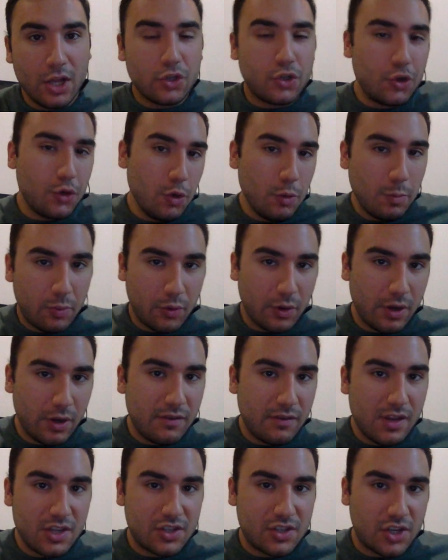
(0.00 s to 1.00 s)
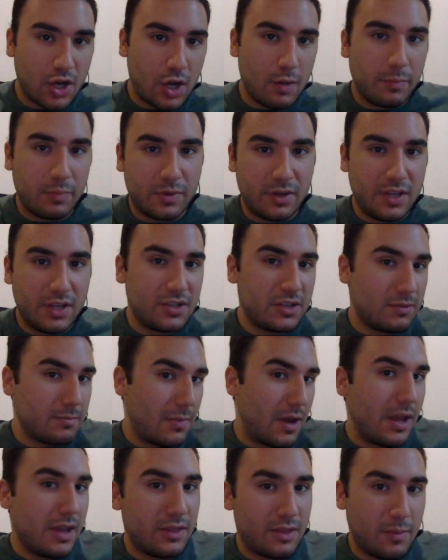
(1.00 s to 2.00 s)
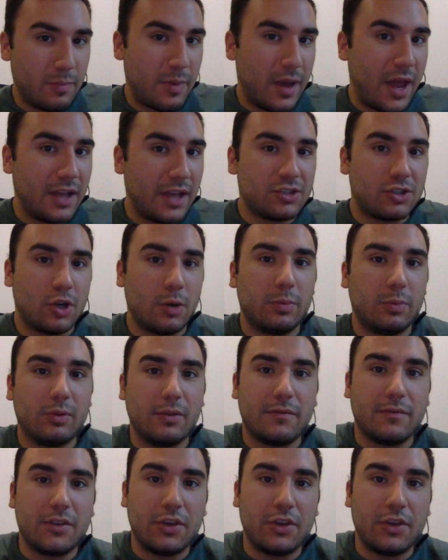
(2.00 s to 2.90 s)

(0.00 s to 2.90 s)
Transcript: two previous companies in my in the past couple of